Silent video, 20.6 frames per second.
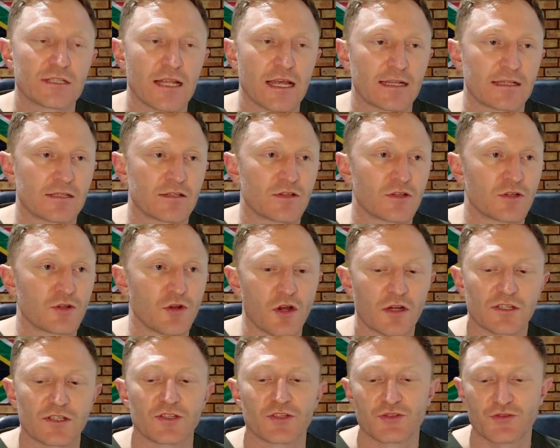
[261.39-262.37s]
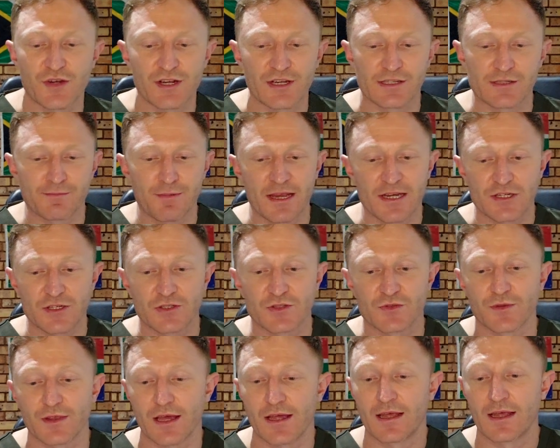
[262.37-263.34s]
that the doctors treat patients
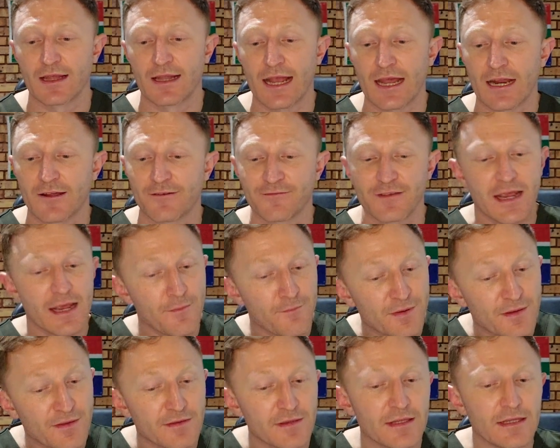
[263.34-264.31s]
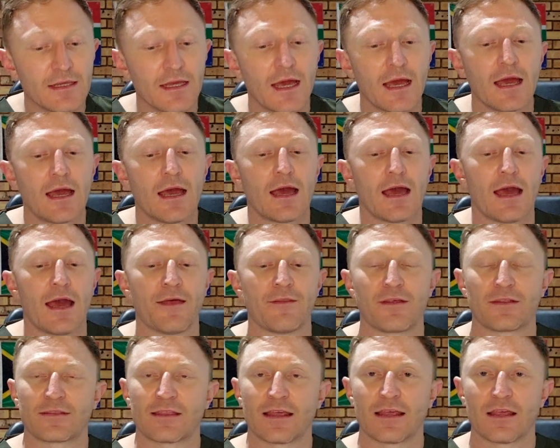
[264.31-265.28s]
with a lack of empathy, and
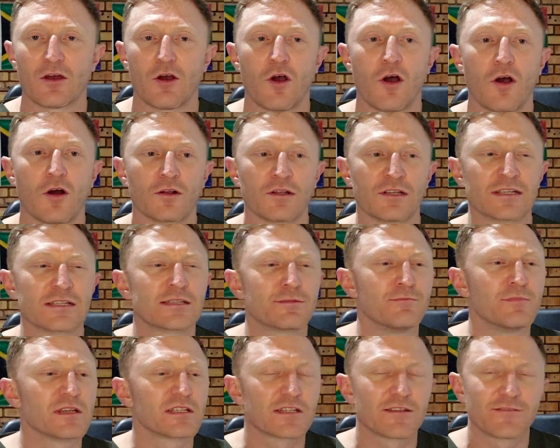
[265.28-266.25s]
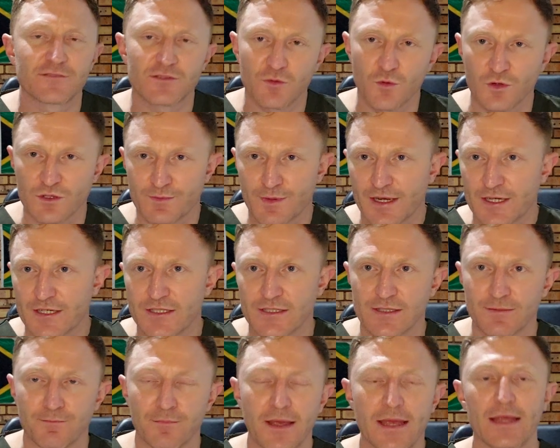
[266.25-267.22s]
that they are dismissive towards patients
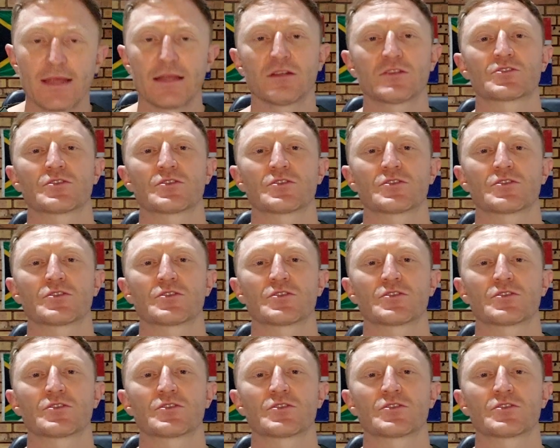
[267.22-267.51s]
in pain.